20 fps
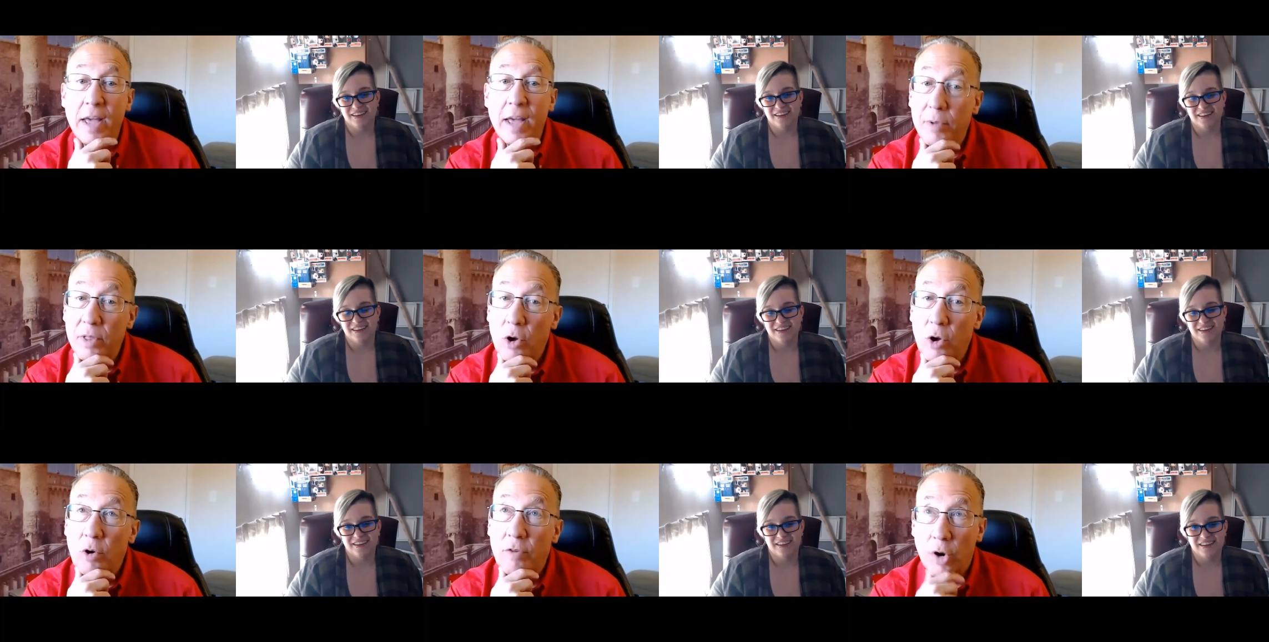
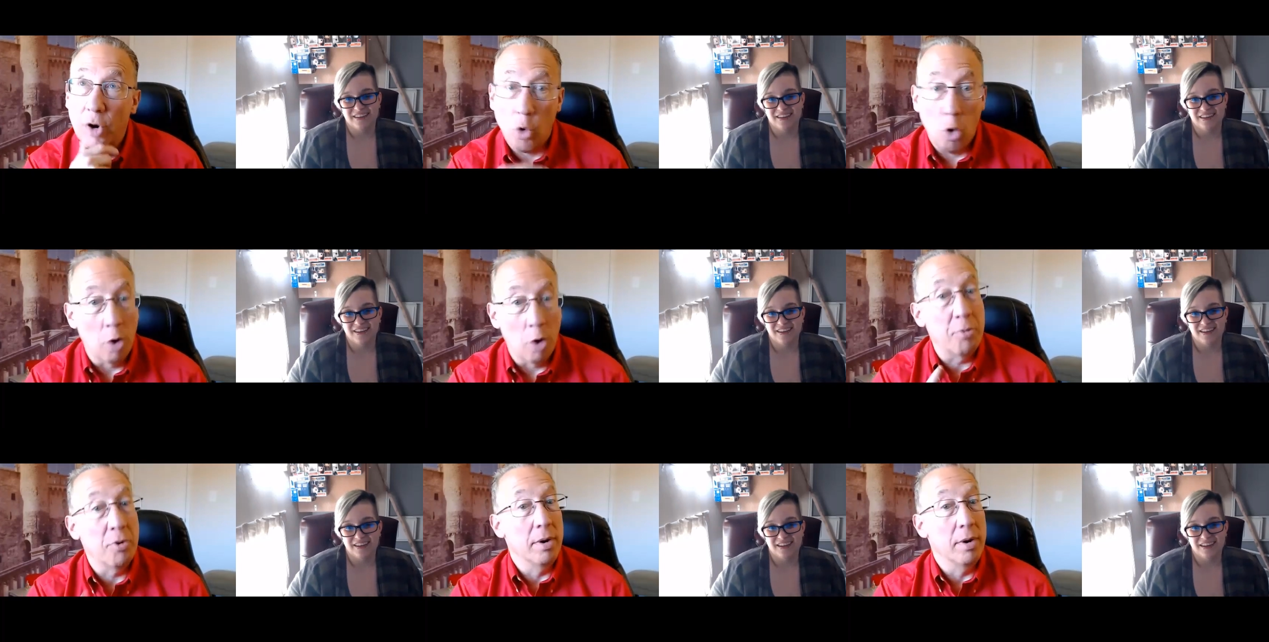Speaker 1: though, of a
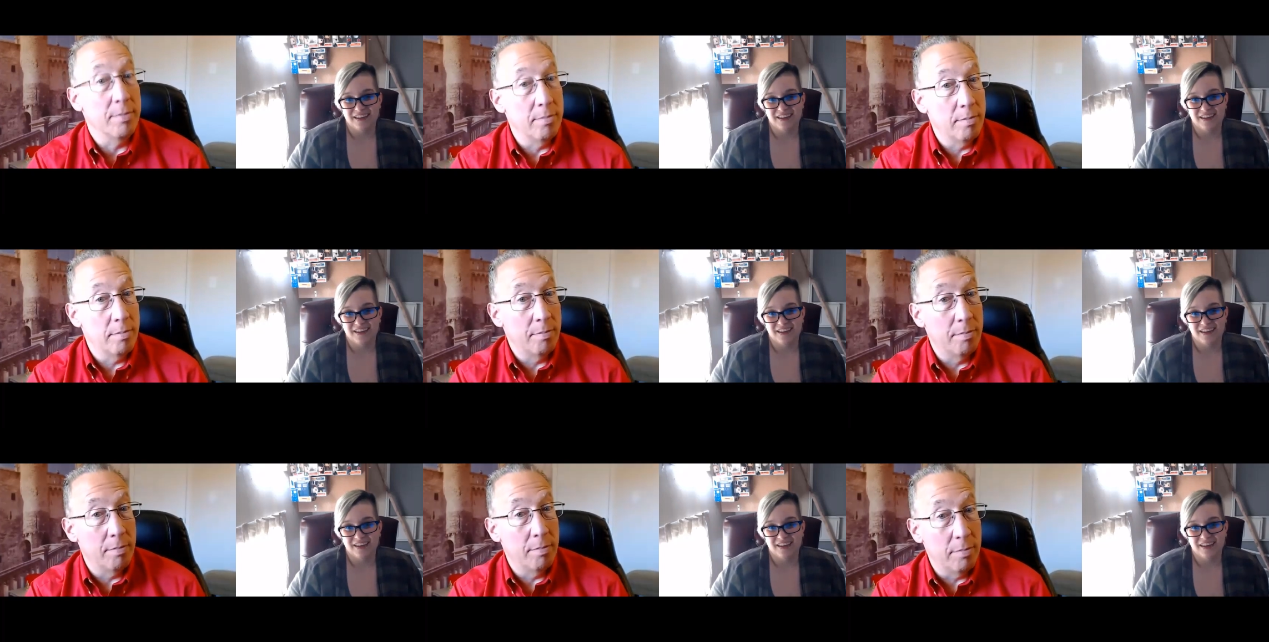corporate
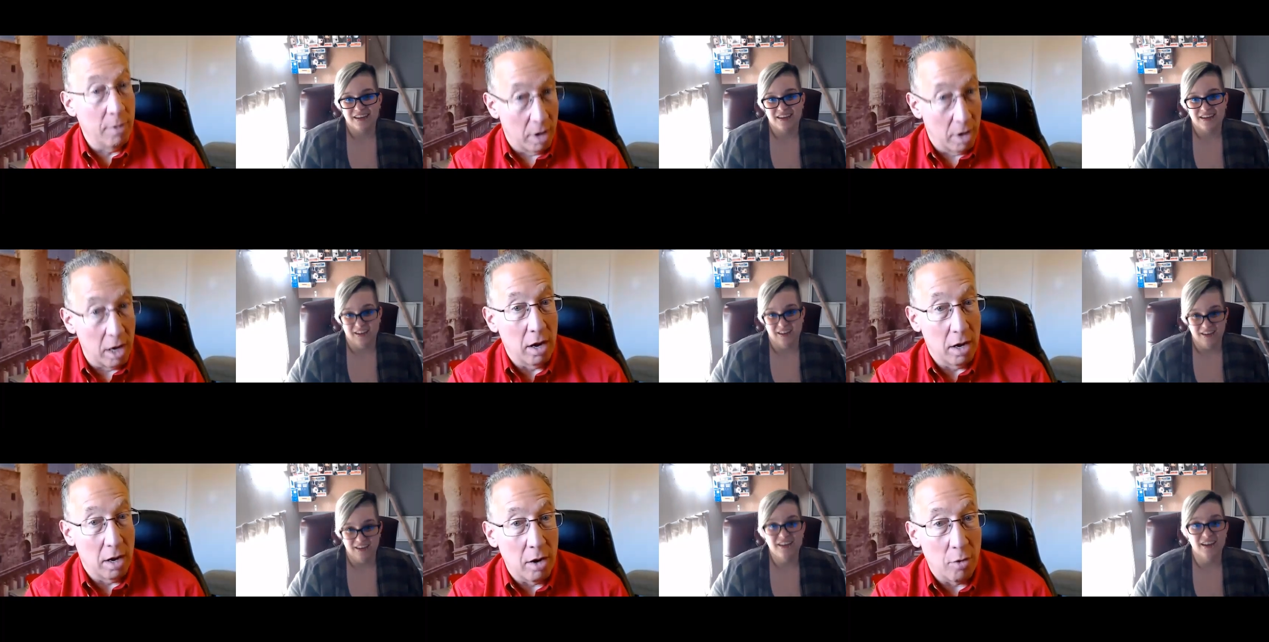
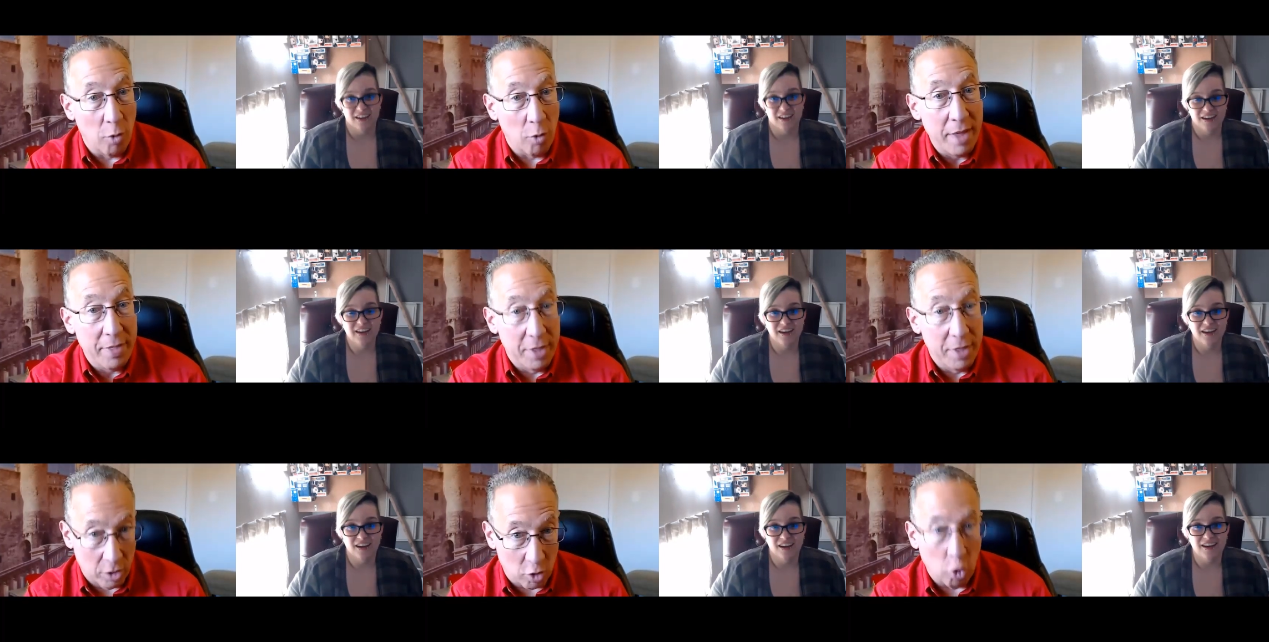way
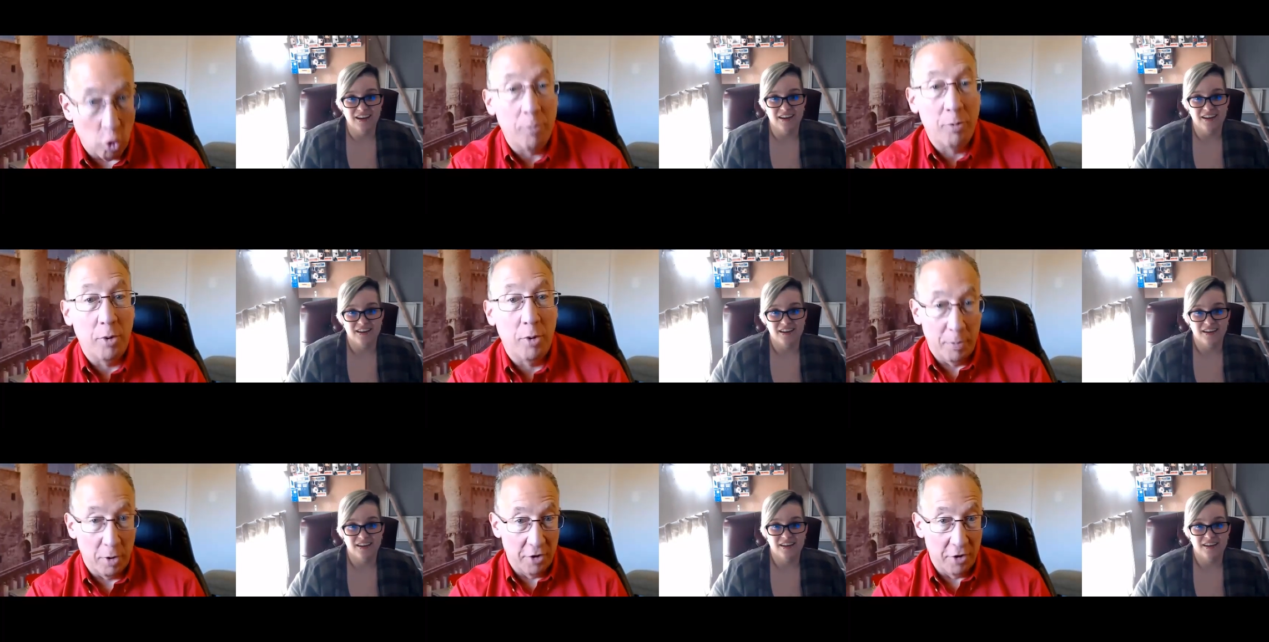that a
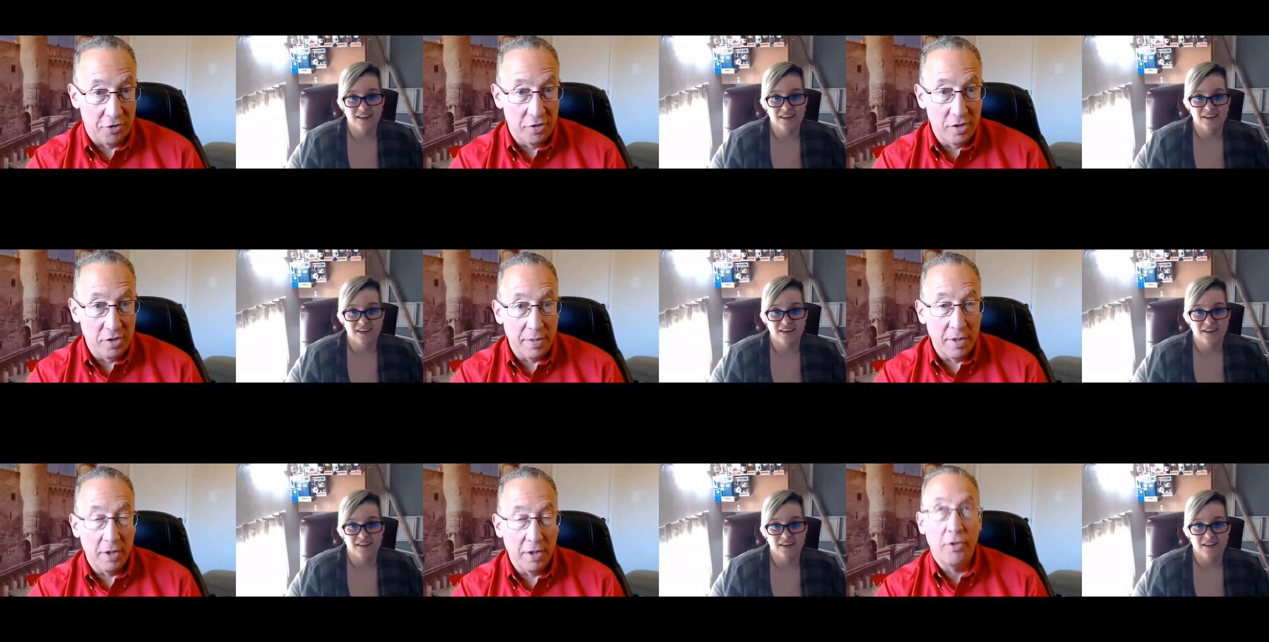corporate person
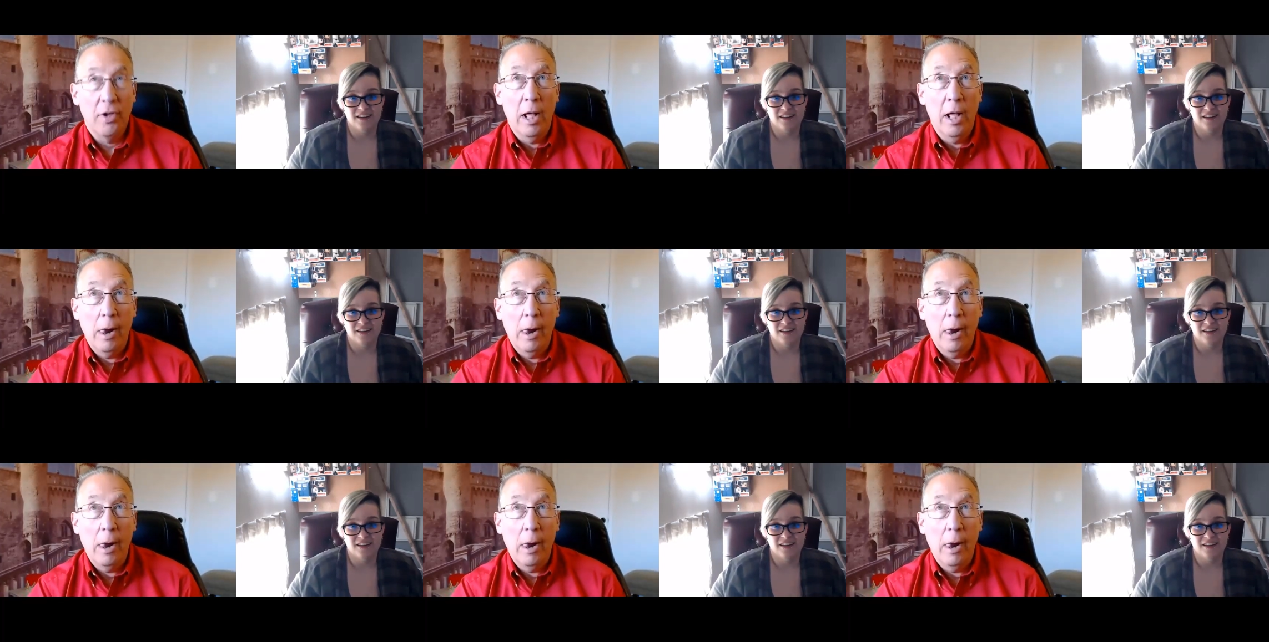did this.